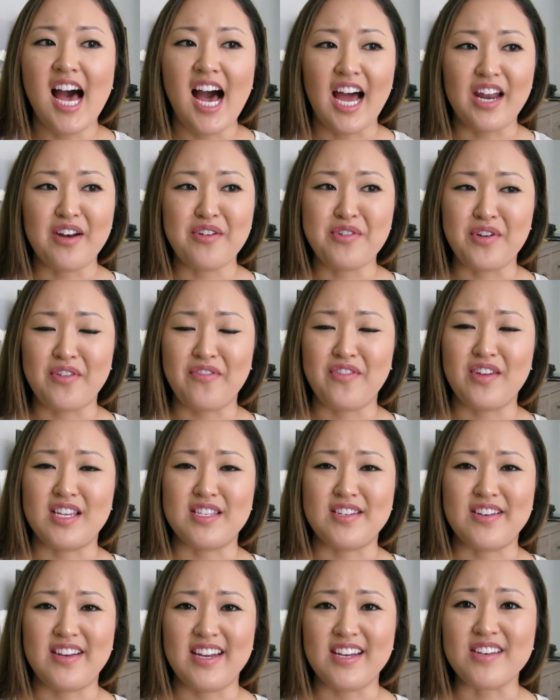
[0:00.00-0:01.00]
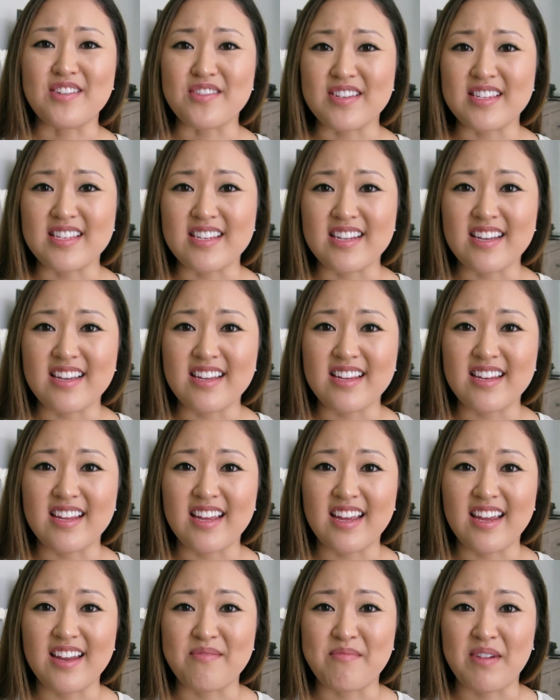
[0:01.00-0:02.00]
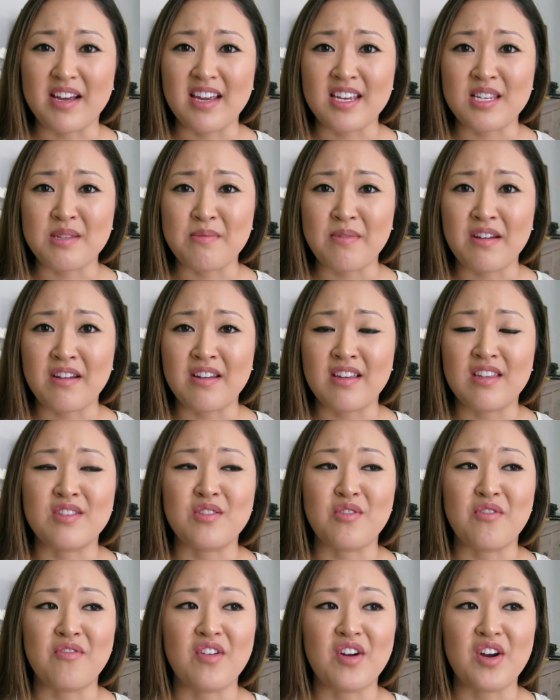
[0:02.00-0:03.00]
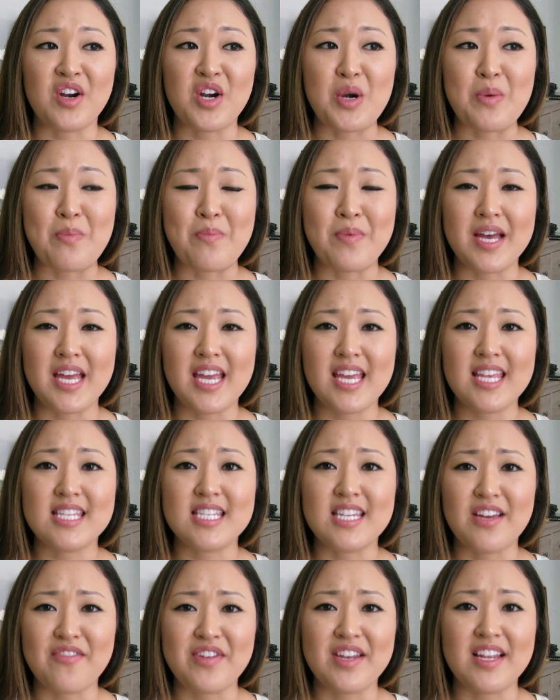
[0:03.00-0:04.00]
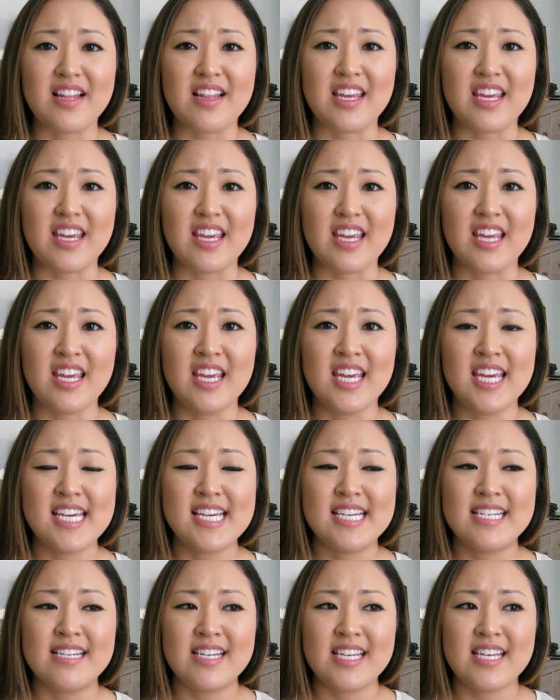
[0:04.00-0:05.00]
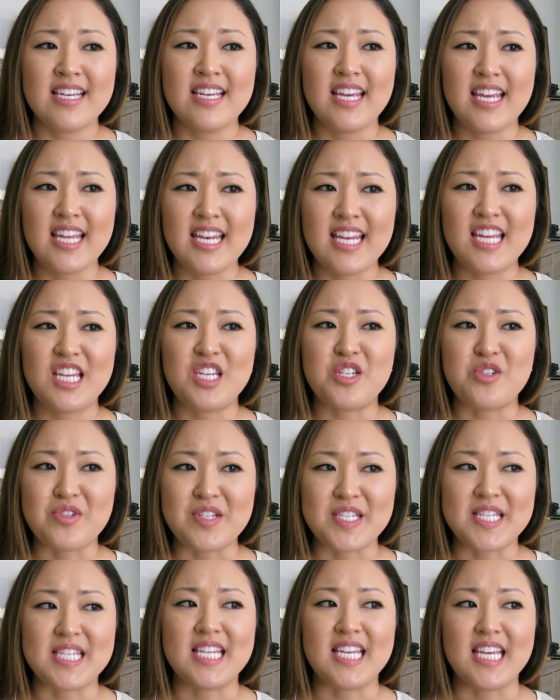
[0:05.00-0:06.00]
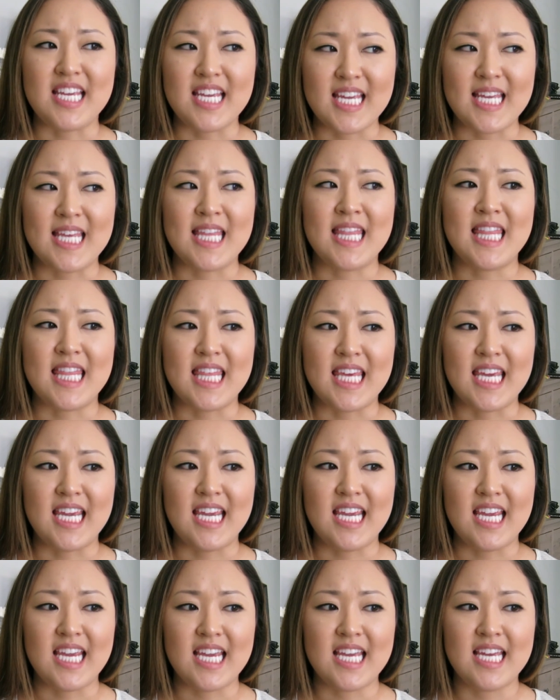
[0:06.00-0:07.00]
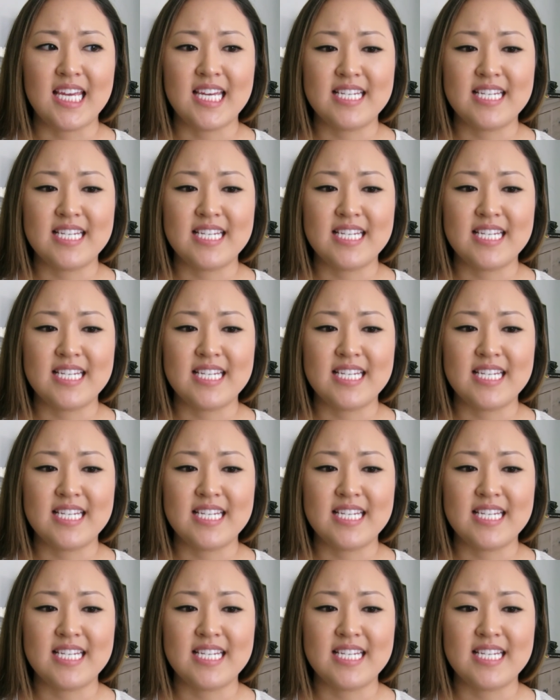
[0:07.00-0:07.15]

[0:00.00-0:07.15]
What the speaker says: I don't know if you guys are interested in my experience so far, but it's definitely an interesting thing.